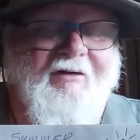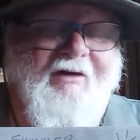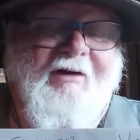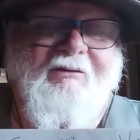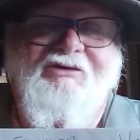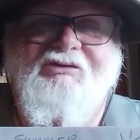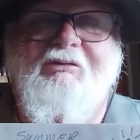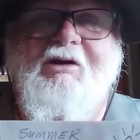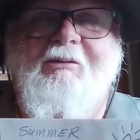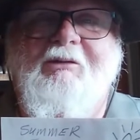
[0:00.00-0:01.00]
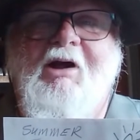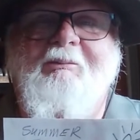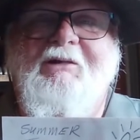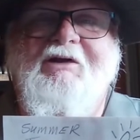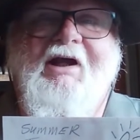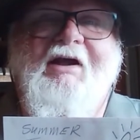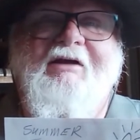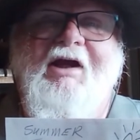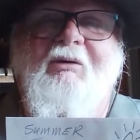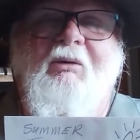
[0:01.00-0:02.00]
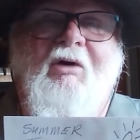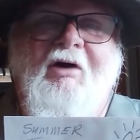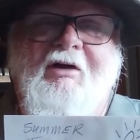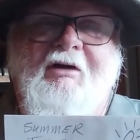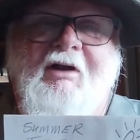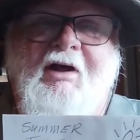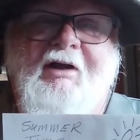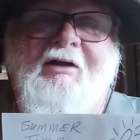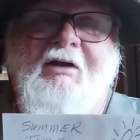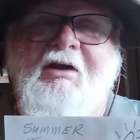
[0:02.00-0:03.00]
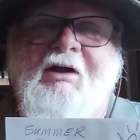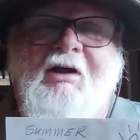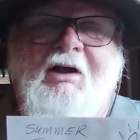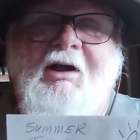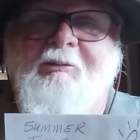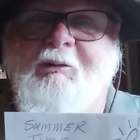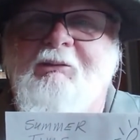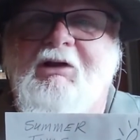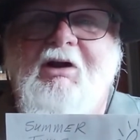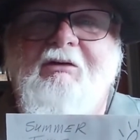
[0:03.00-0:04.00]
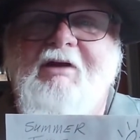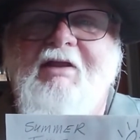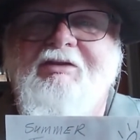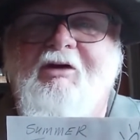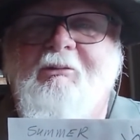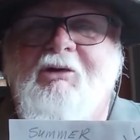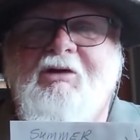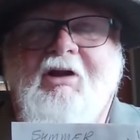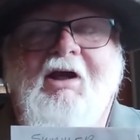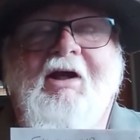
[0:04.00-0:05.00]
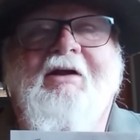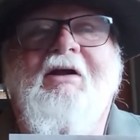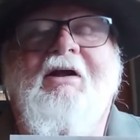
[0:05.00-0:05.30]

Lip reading: They will swim up and down that water line, up and below that thermocline,